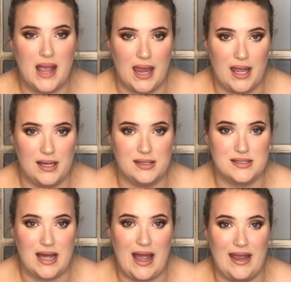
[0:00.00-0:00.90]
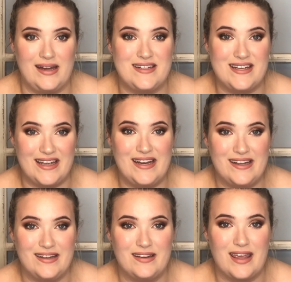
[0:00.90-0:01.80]
And I did
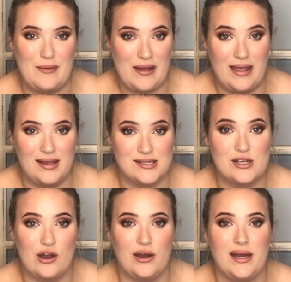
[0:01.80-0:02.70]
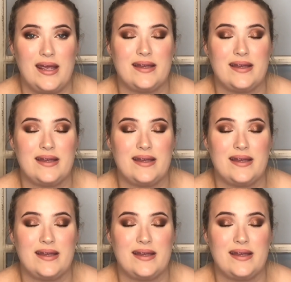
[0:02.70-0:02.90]
get my hands on a